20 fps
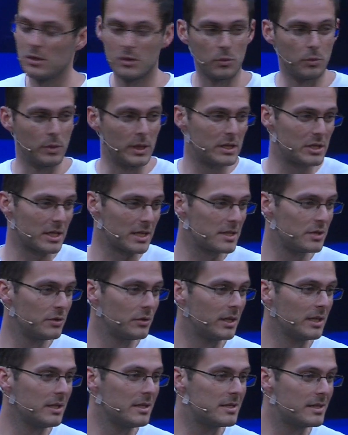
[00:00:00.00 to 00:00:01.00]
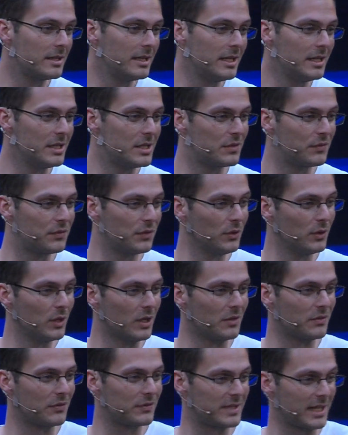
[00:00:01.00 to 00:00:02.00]
which, as you can see, is full
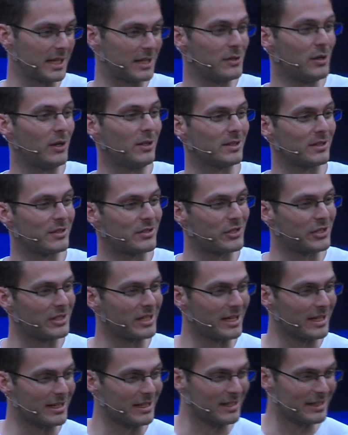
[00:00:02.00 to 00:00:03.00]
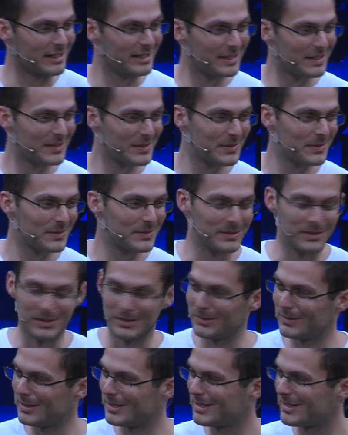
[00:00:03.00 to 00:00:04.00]
of technology, and
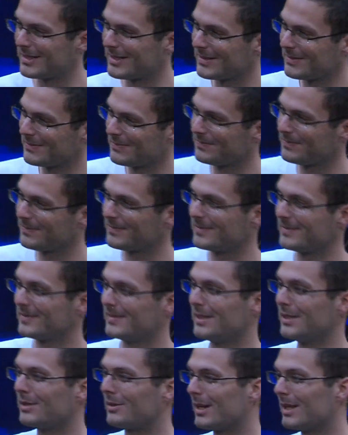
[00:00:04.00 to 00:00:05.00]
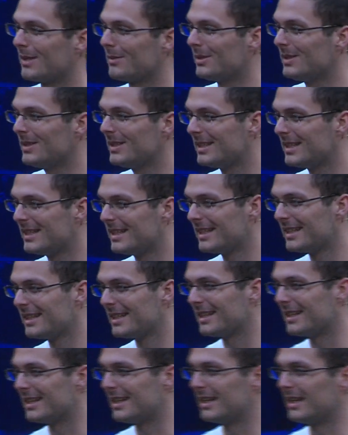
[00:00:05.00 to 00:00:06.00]
it's incredible.
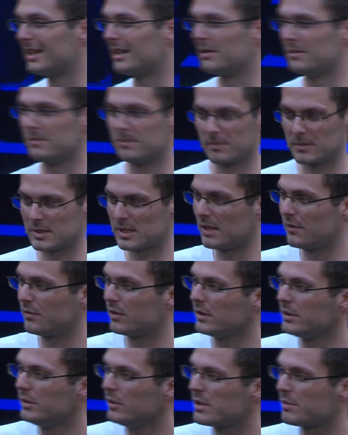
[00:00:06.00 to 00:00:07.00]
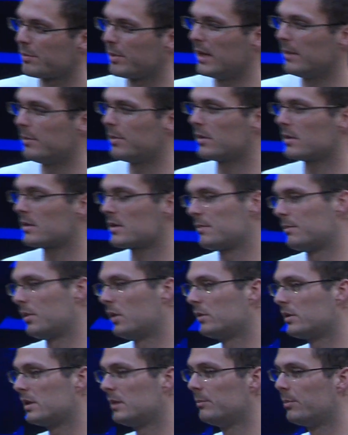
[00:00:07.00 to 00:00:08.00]
Several newspapers,
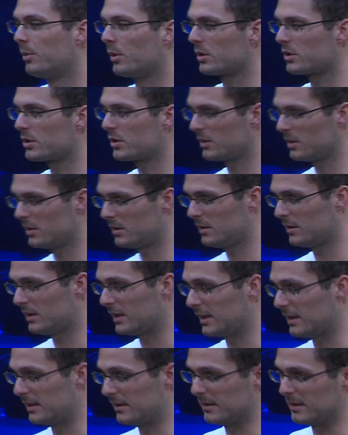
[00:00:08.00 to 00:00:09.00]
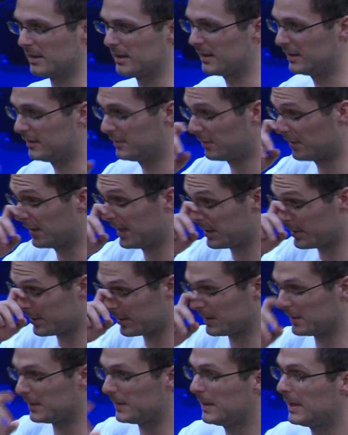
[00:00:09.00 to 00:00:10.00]
both in Portugal and
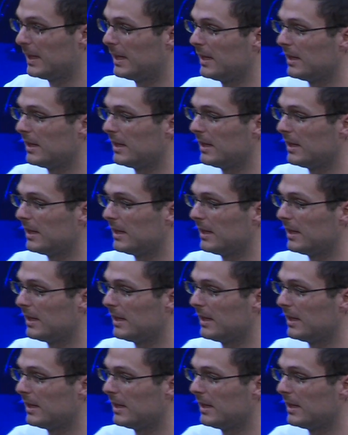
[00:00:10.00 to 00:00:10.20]
international.